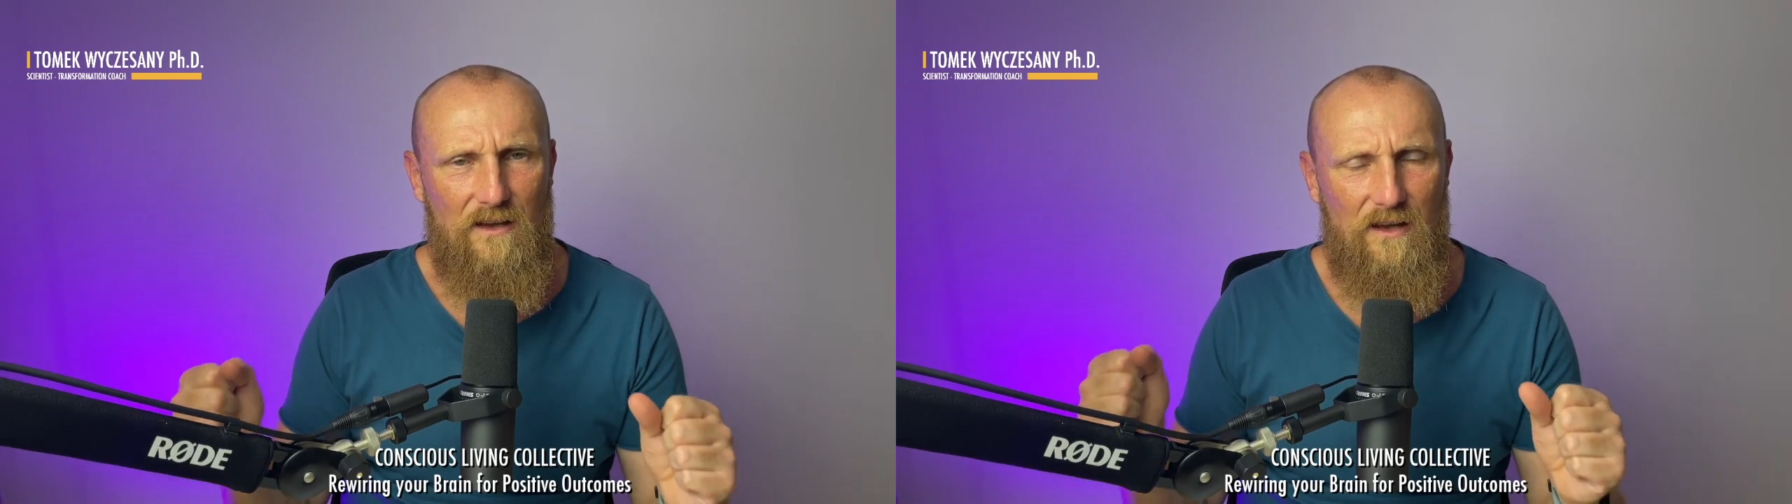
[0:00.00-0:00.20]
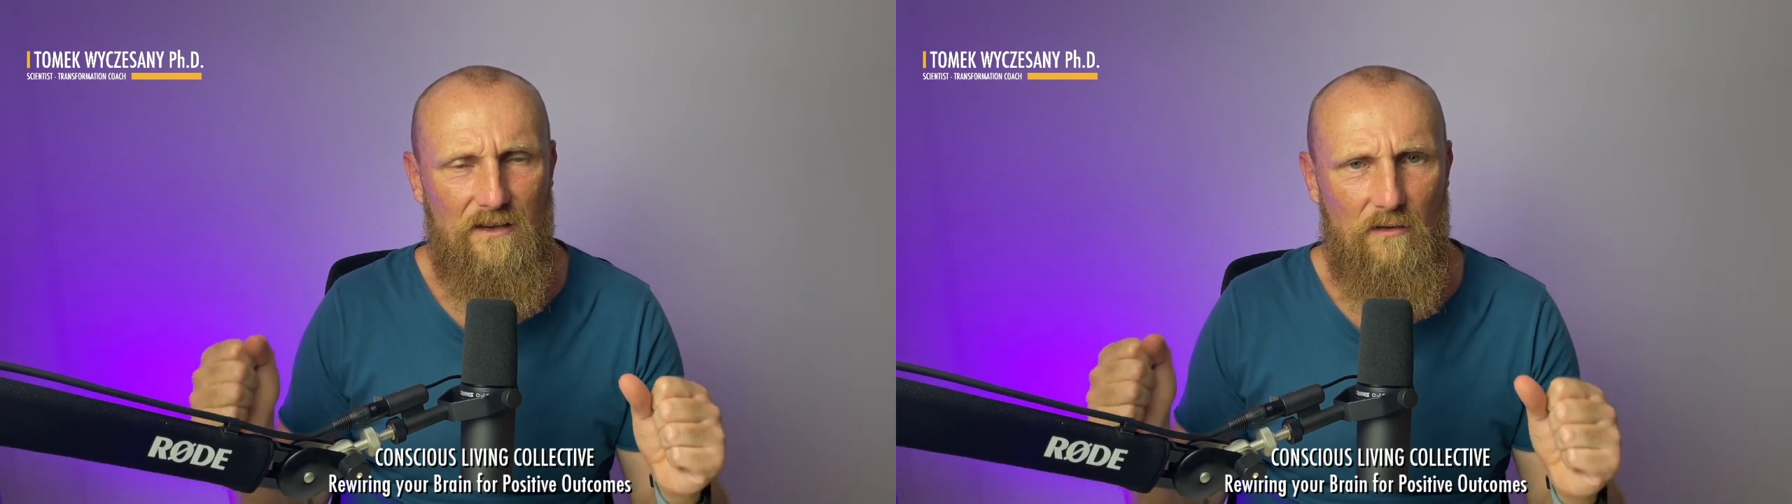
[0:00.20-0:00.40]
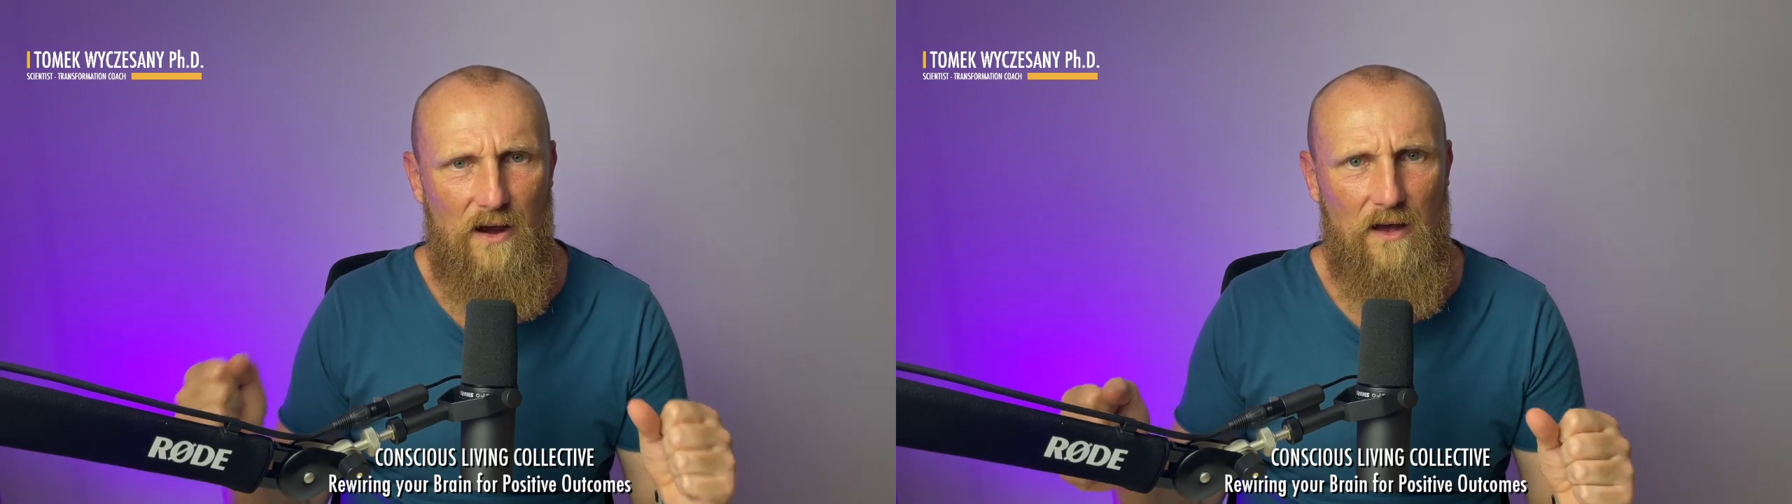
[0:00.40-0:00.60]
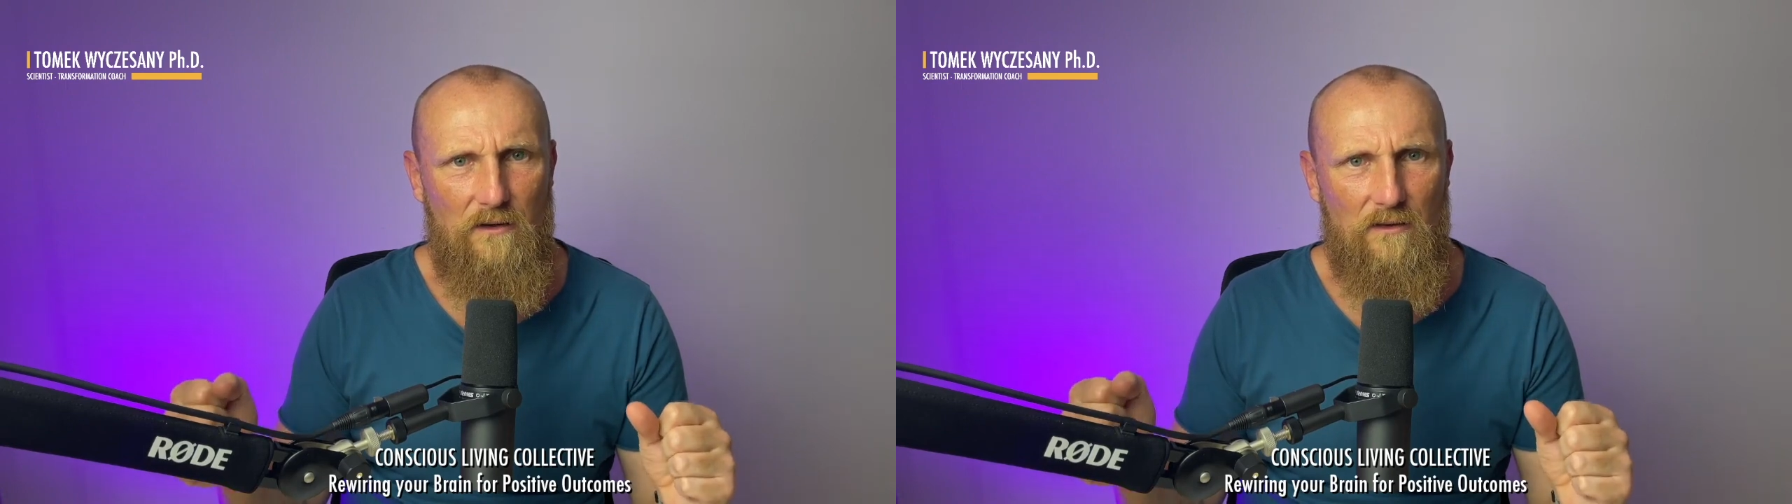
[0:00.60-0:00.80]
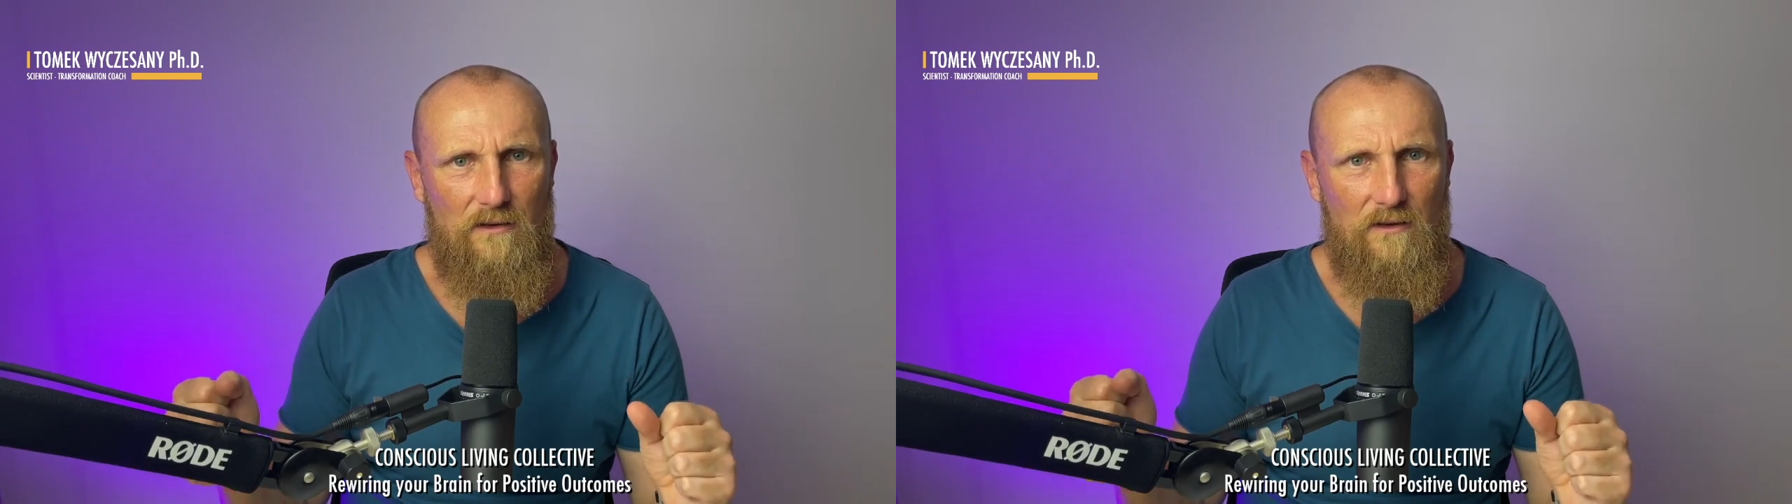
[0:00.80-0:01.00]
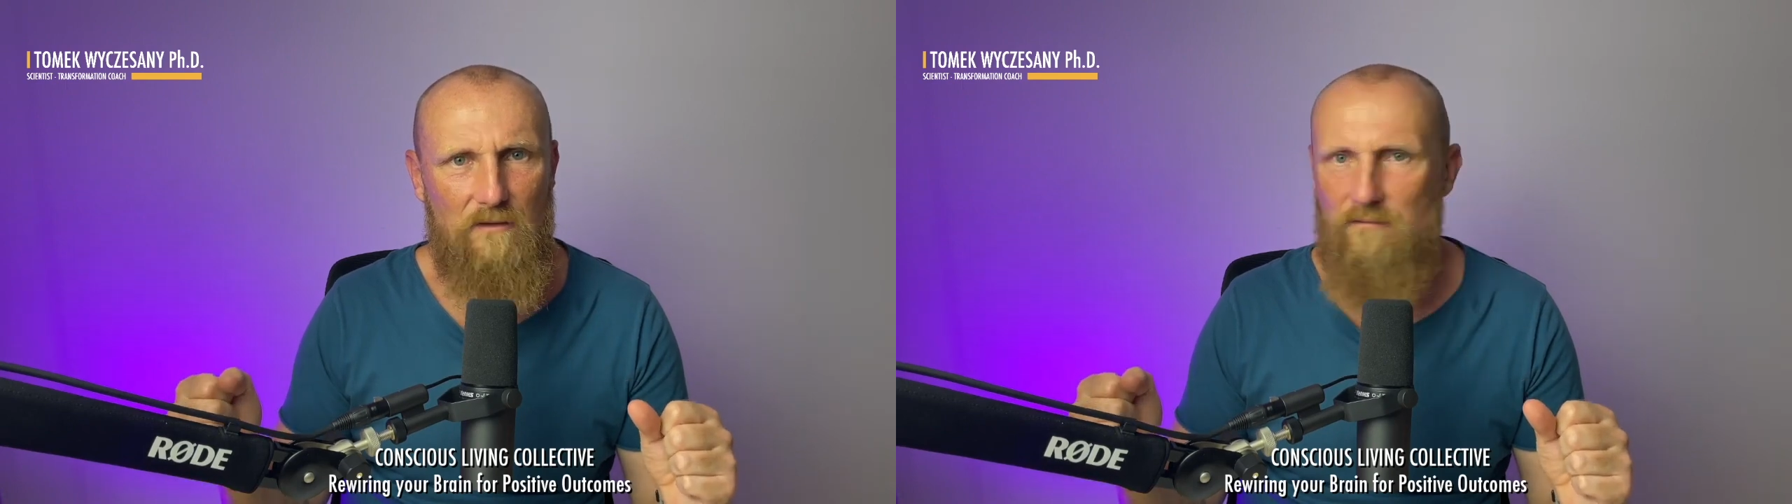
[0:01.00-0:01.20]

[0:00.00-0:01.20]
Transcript: and aroused,